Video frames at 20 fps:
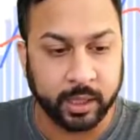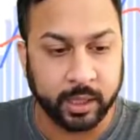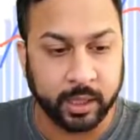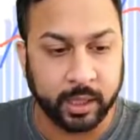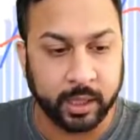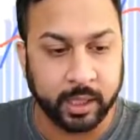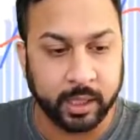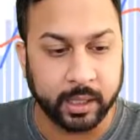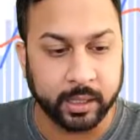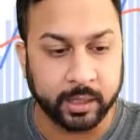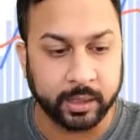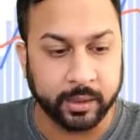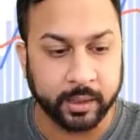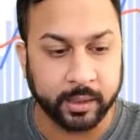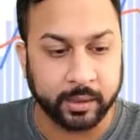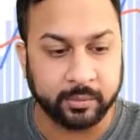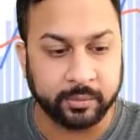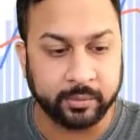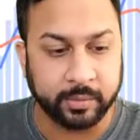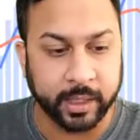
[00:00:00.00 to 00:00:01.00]

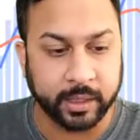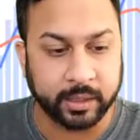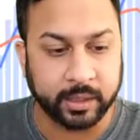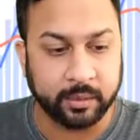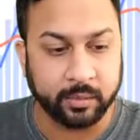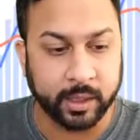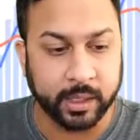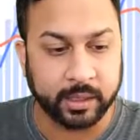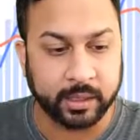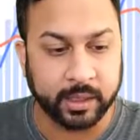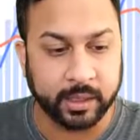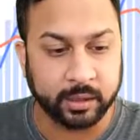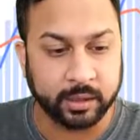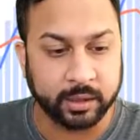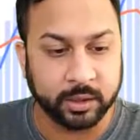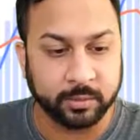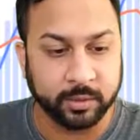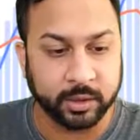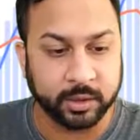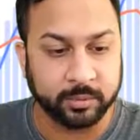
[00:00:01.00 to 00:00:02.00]
method right there, the
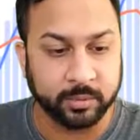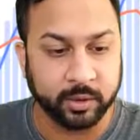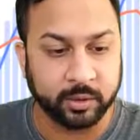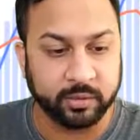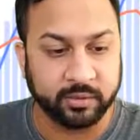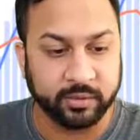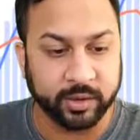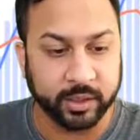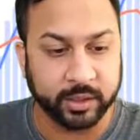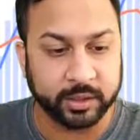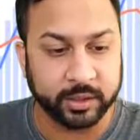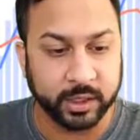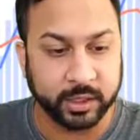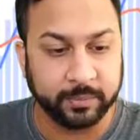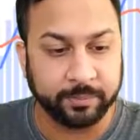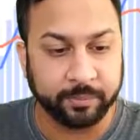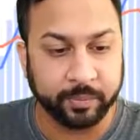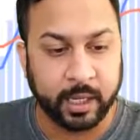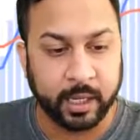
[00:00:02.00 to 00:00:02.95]
super smooth function.